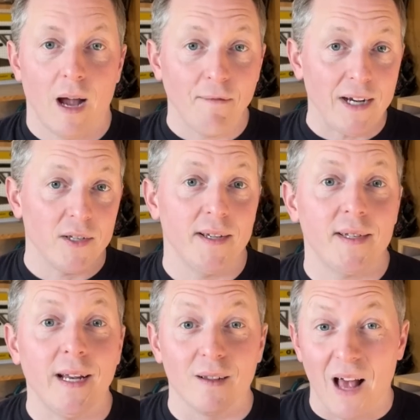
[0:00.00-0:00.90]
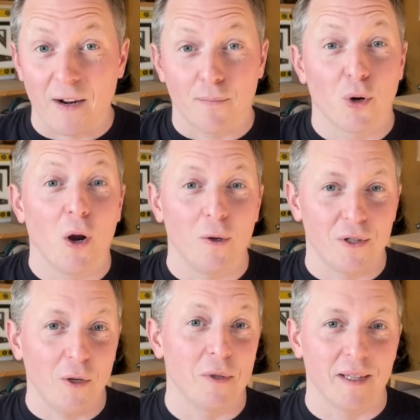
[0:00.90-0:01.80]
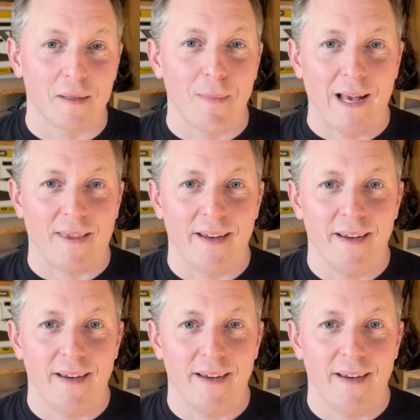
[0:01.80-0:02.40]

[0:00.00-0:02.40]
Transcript: I've actually seen a lot of pros use this method.